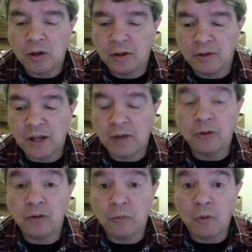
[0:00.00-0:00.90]
That was the
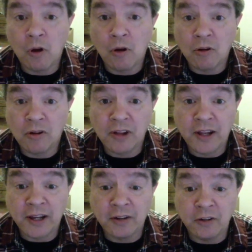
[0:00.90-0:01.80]
wrong
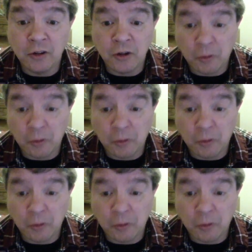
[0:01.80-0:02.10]
thing to do.